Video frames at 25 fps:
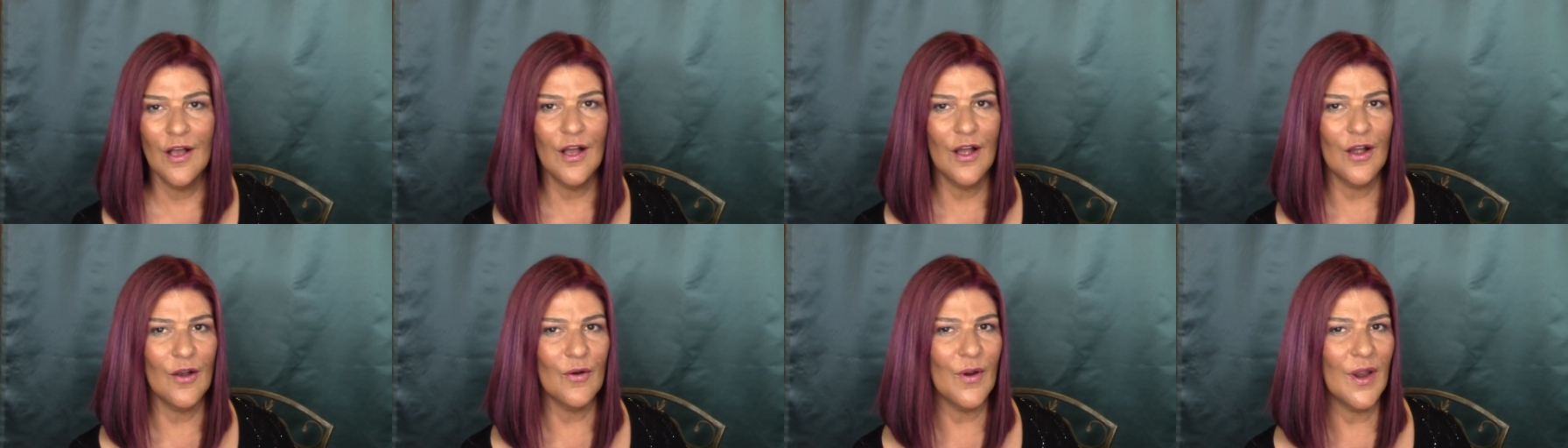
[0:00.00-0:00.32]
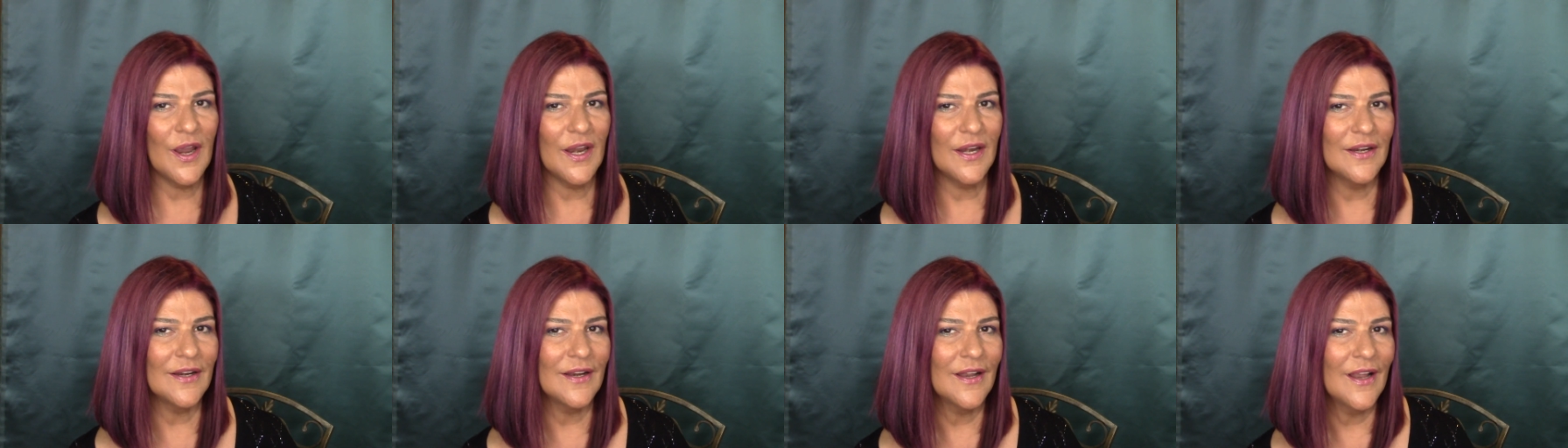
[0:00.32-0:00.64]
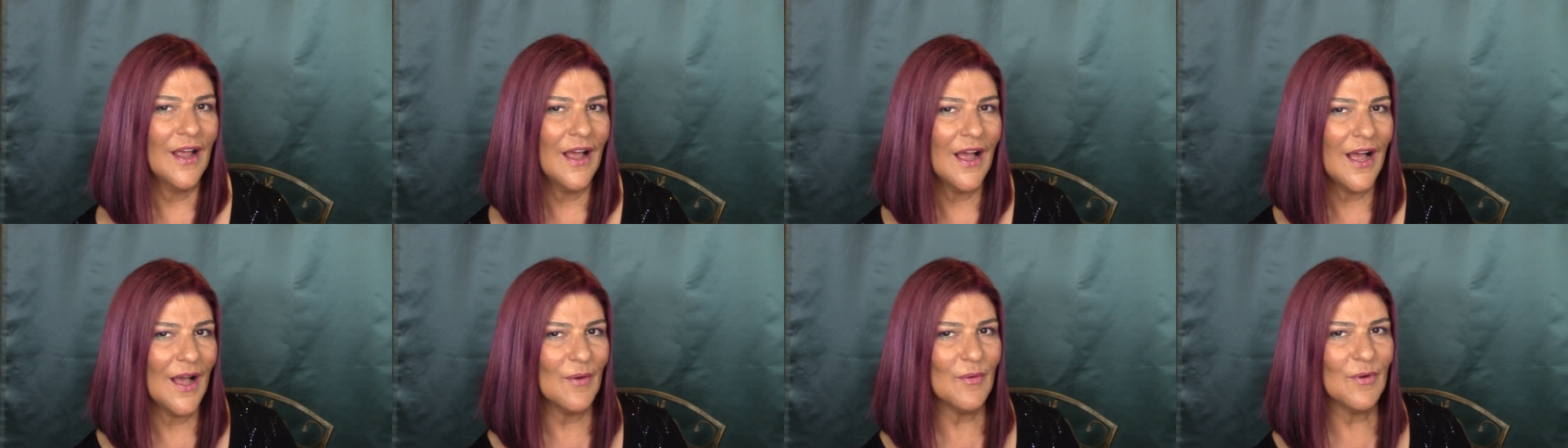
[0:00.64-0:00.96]
All right,
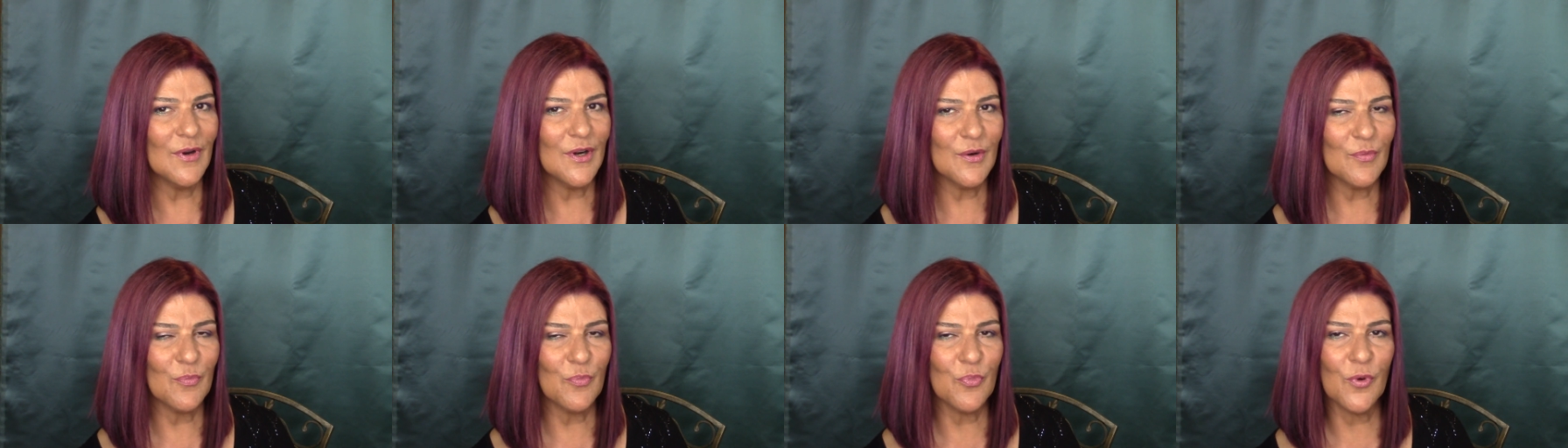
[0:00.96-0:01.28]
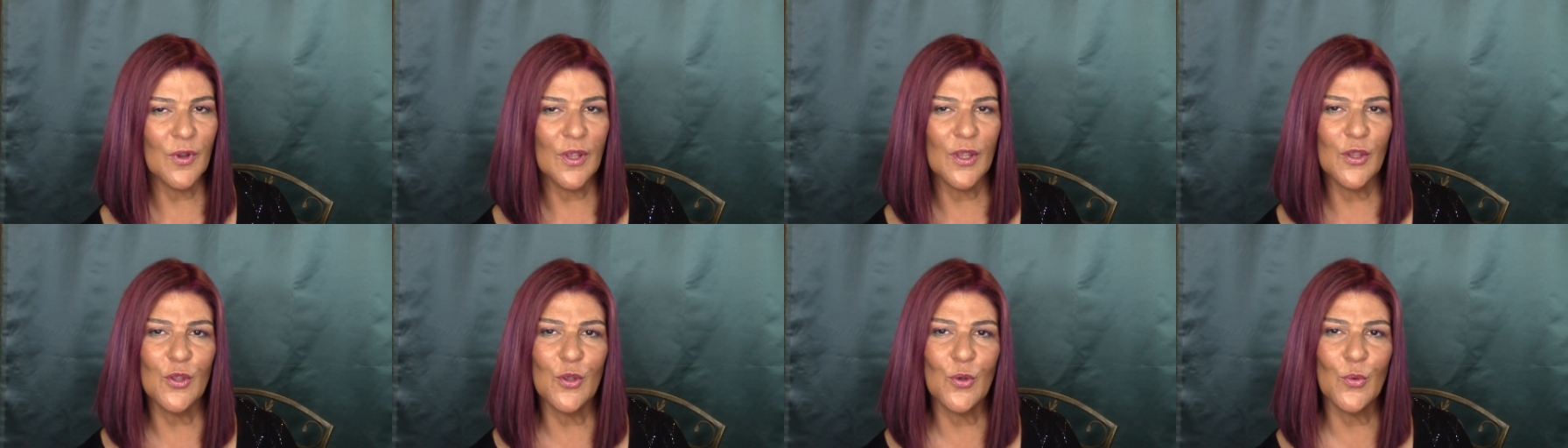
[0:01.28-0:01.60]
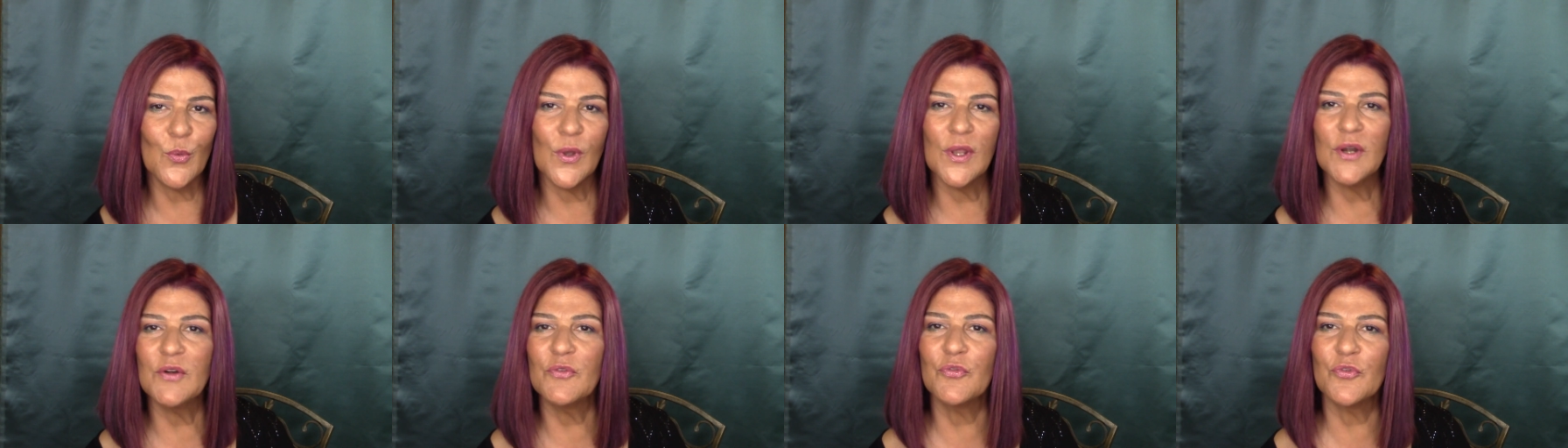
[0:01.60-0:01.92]
I'm going to bring
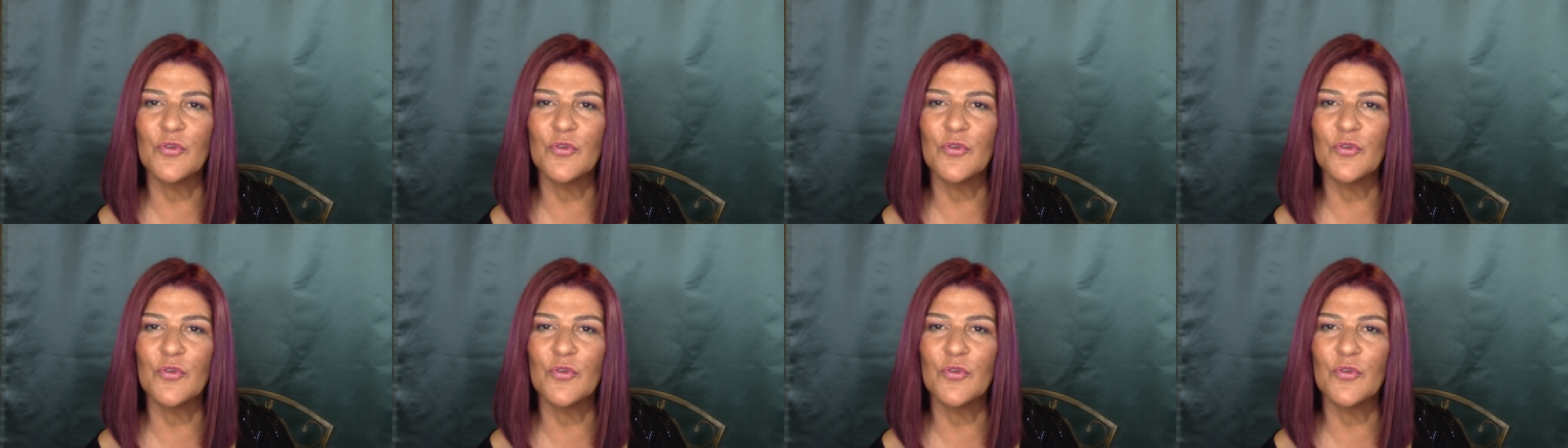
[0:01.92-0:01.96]
you in